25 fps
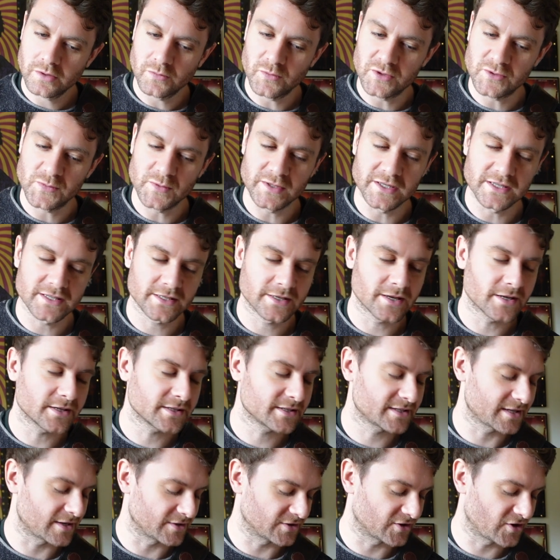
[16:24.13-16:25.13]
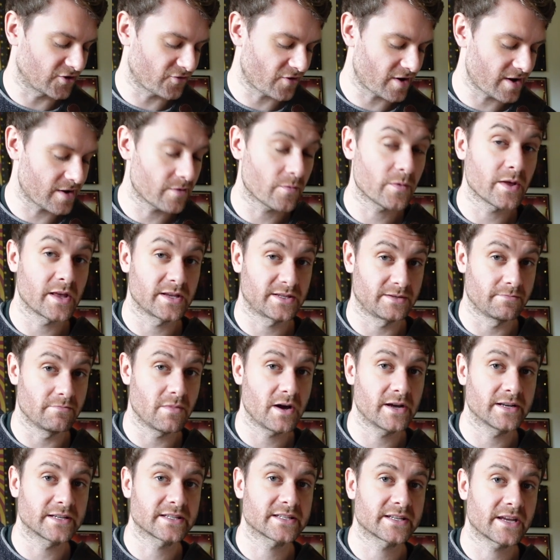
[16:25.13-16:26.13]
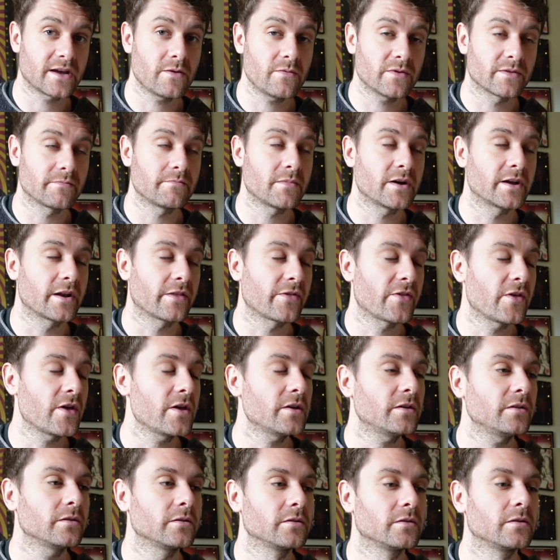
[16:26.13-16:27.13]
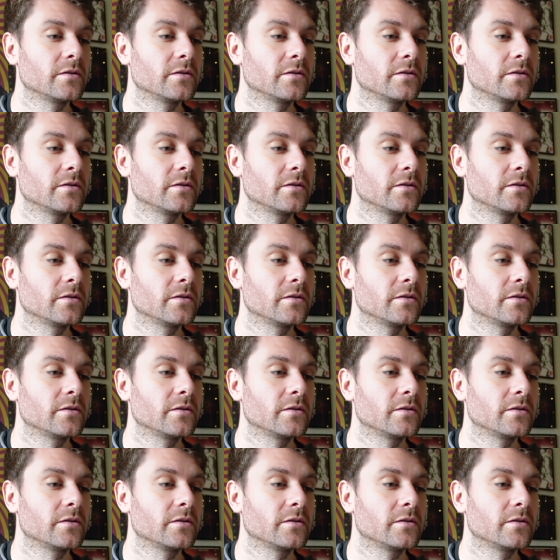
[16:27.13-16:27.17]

which we discussed, sounds great. It's a minor scale with a minor 3rd.